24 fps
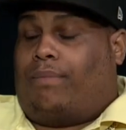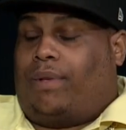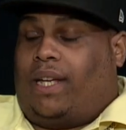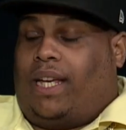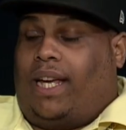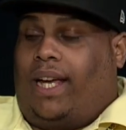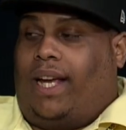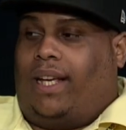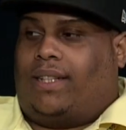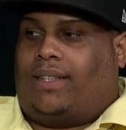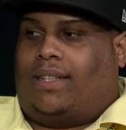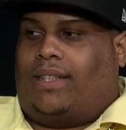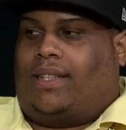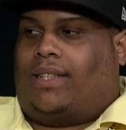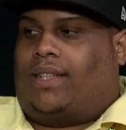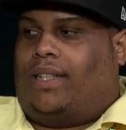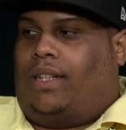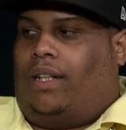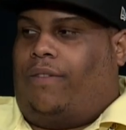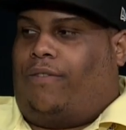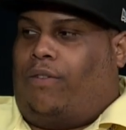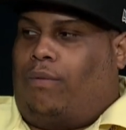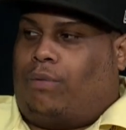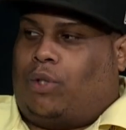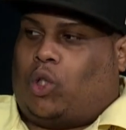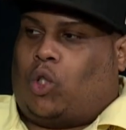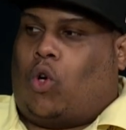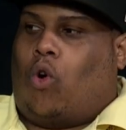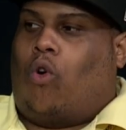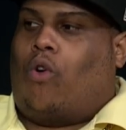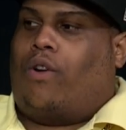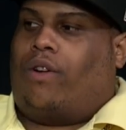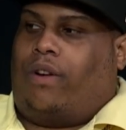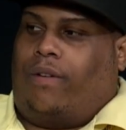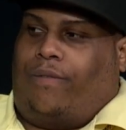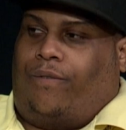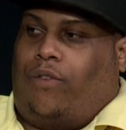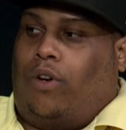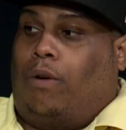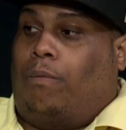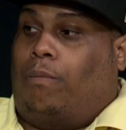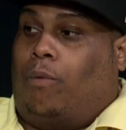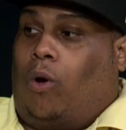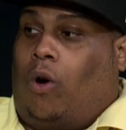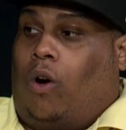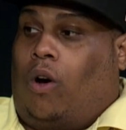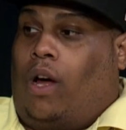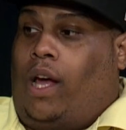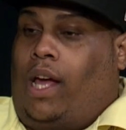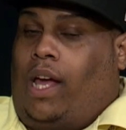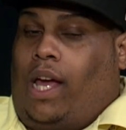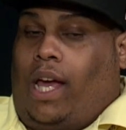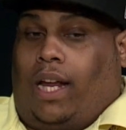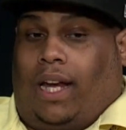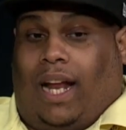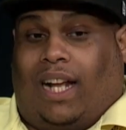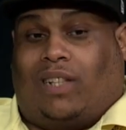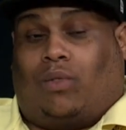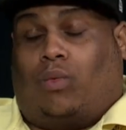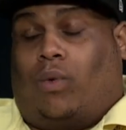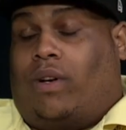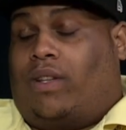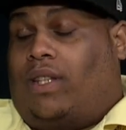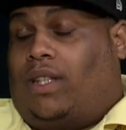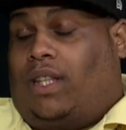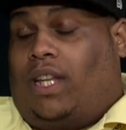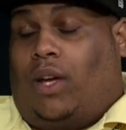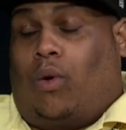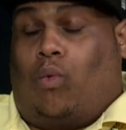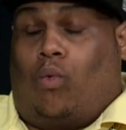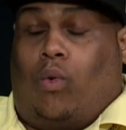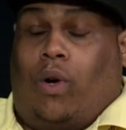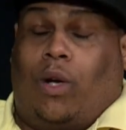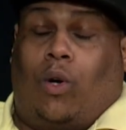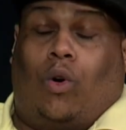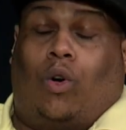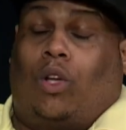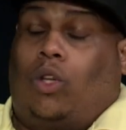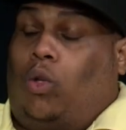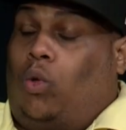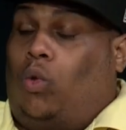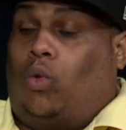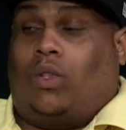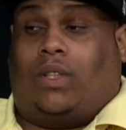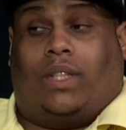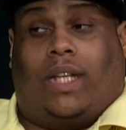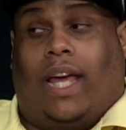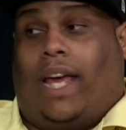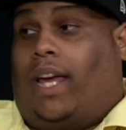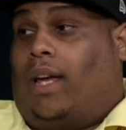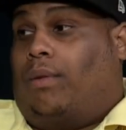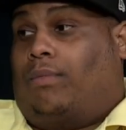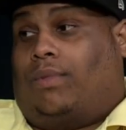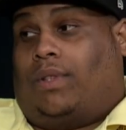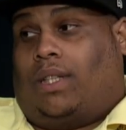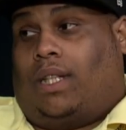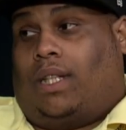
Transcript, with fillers: Kansas City from scoring the football, and that's whether they win or lose games.